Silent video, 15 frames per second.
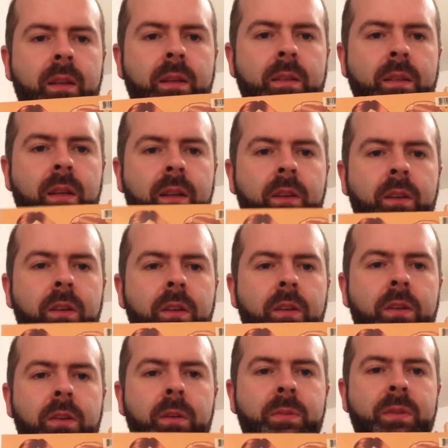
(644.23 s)
Sonic Youth
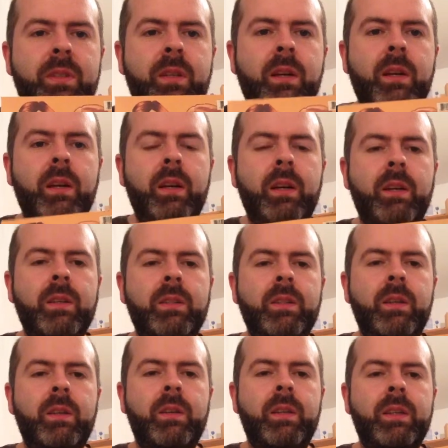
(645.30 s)
Superstar.
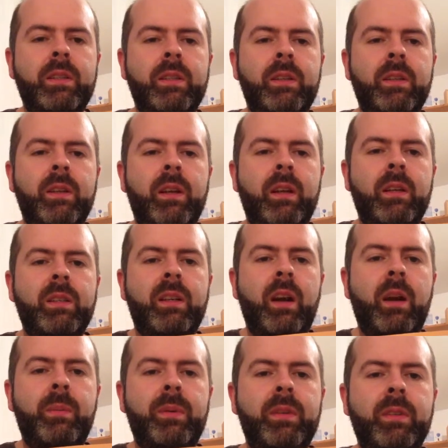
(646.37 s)
So these are
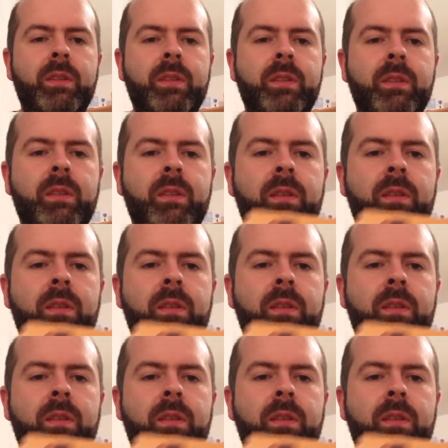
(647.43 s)
Carpenter's